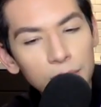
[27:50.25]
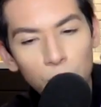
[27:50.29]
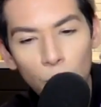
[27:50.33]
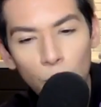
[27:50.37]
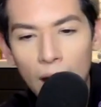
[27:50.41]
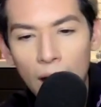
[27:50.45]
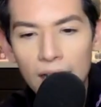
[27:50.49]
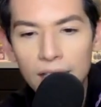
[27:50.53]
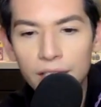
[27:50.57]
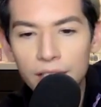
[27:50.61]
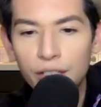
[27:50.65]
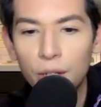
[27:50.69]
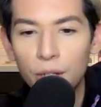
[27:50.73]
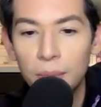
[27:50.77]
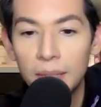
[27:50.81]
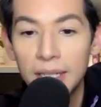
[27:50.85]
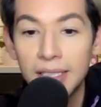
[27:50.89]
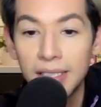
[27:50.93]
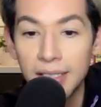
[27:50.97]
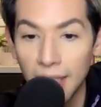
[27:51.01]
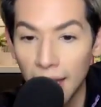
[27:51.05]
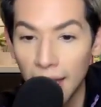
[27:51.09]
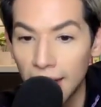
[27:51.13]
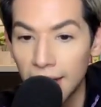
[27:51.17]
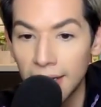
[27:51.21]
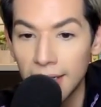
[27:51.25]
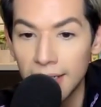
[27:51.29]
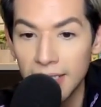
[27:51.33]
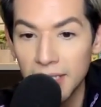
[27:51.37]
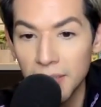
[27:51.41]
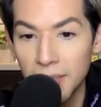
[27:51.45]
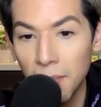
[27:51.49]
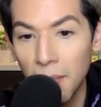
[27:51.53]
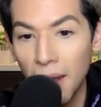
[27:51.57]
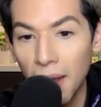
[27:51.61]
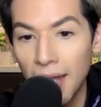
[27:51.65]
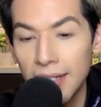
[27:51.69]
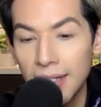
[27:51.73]
Why is nobody sliding into
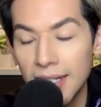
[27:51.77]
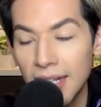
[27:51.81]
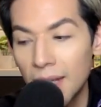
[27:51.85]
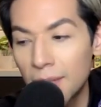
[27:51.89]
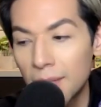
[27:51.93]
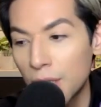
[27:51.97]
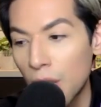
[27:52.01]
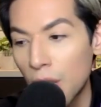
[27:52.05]
my DMs?